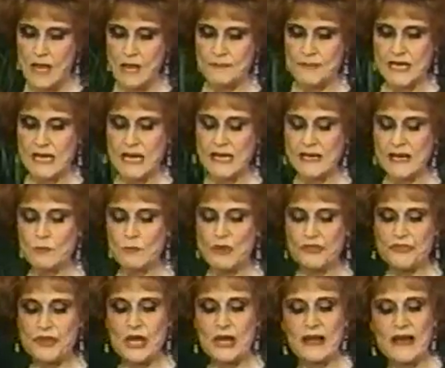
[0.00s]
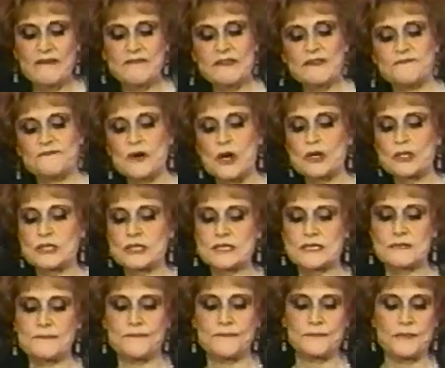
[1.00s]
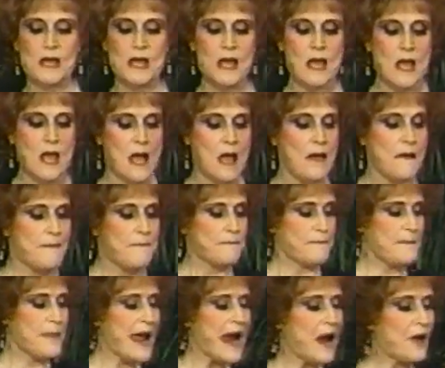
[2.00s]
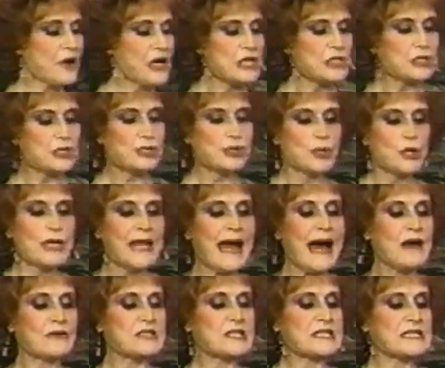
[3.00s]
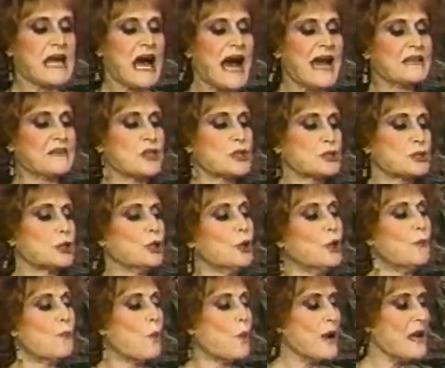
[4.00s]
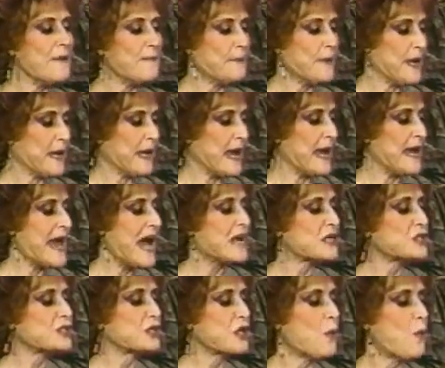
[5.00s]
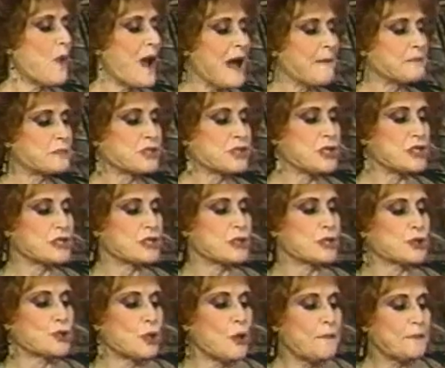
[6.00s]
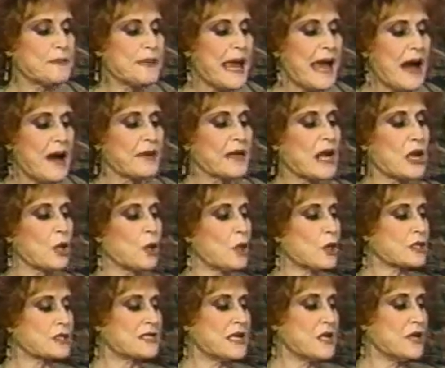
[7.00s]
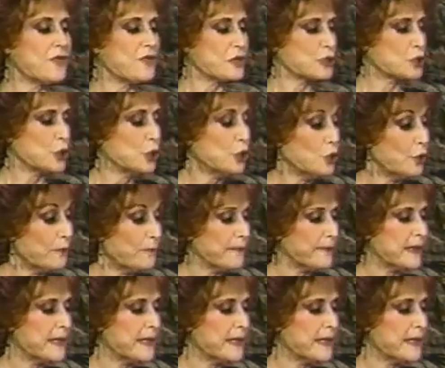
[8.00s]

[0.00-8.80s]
Beginning with the 11th verse. Mary stood outside the tomb weeping, and as she wept, she stooped down and looked into the tomb.